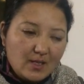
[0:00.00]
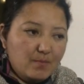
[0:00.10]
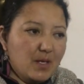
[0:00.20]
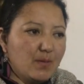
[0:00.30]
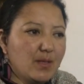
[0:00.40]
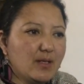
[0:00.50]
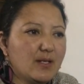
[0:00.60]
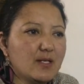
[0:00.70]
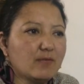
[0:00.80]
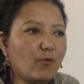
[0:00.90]
Maybe
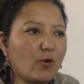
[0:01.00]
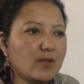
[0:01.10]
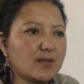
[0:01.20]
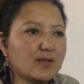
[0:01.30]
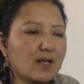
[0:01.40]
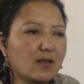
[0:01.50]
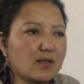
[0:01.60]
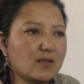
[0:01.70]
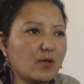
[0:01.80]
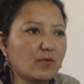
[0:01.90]
these forests are
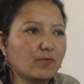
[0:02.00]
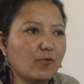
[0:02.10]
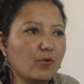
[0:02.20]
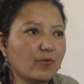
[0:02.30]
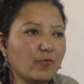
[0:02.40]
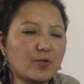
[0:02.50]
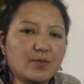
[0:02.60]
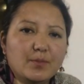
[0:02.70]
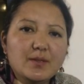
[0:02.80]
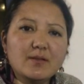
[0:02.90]
cut down for
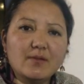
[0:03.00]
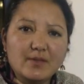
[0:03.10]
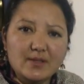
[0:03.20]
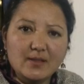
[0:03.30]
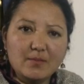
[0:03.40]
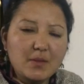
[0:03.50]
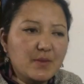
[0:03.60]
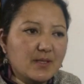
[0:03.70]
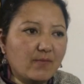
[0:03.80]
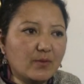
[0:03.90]
some personal reason.
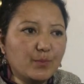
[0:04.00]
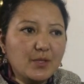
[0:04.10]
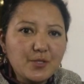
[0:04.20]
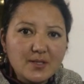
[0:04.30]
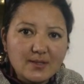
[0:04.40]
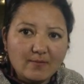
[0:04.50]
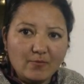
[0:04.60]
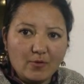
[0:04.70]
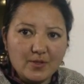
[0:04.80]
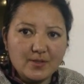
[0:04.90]
Maybe someone purchased that
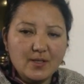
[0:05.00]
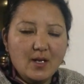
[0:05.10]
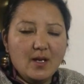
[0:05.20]
forest.